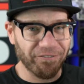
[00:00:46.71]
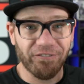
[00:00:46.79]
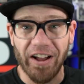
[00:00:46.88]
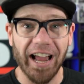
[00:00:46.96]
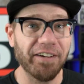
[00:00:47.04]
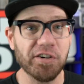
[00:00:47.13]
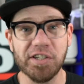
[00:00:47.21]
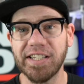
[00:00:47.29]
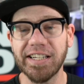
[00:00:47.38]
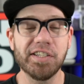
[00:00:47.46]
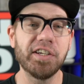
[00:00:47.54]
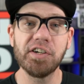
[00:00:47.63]
five or
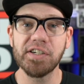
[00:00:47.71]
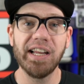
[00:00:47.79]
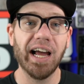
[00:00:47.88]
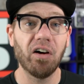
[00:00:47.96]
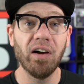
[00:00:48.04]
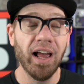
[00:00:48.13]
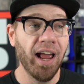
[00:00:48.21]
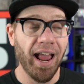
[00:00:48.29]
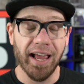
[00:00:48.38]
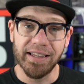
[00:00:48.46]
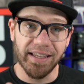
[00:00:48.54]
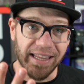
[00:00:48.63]
six years now,
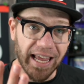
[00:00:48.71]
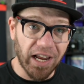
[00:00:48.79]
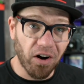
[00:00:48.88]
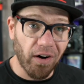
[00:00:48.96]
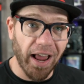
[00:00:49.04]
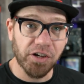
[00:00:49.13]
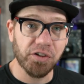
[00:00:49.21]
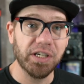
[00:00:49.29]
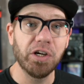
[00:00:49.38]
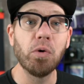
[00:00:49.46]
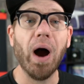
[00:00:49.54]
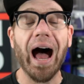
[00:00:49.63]
and they are actually
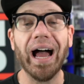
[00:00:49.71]
who I